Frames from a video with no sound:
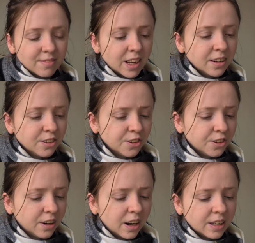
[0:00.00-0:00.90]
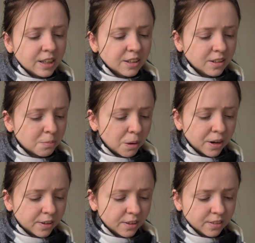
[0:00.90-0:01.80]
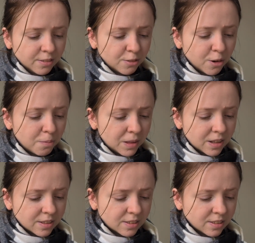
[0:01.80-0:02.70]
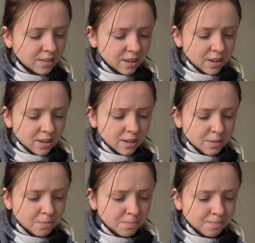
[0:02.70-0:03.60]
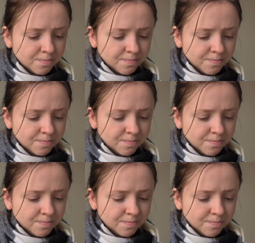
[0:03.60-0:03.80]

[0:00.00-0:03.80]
I don't know, I needed a break from this, so